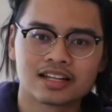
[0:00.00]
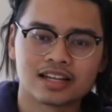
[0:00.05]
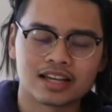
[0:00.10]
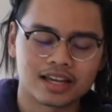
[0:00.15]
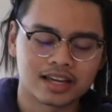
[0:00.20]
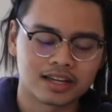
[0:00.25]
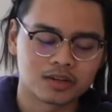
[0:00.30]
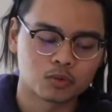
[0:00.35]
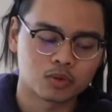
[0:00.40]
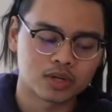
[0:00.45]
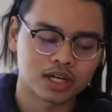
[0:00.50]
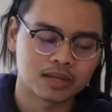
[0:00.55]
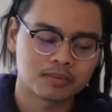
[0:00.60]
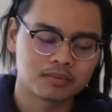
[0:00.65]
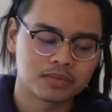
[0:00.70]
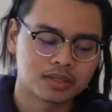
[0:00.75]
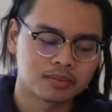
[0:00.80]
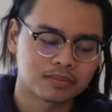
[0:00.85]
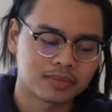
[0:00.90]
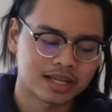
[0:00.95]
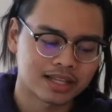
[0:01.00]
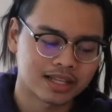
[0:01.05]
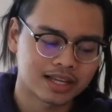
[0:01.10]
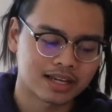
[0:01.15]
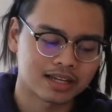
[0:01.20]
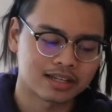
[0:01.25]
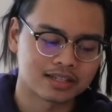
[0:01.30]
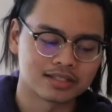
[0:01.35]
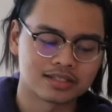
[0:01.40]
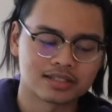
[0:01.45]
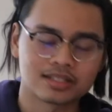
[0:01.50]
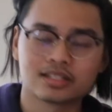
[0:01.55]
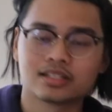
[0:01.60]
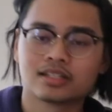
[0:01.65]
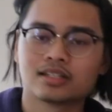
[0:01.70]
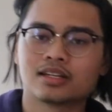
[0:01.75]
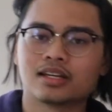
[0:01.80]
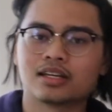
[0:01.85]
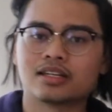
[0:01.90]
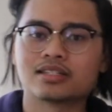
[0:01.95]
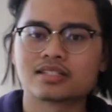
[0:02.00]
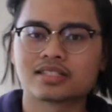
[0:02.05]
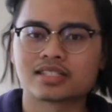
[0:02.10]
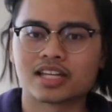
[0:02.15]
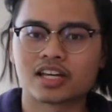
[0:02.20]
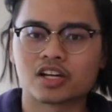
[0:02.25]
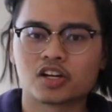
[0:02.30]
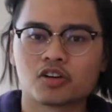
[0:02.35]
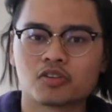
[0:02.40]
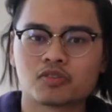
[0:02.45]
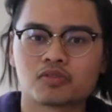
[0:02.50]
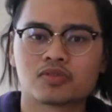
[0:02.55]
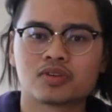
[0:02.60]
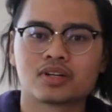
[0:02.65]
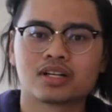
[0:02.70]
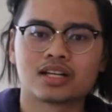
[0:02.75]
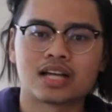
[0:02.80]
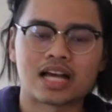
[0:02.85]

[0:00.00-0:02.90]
And what I mean by that is, instead of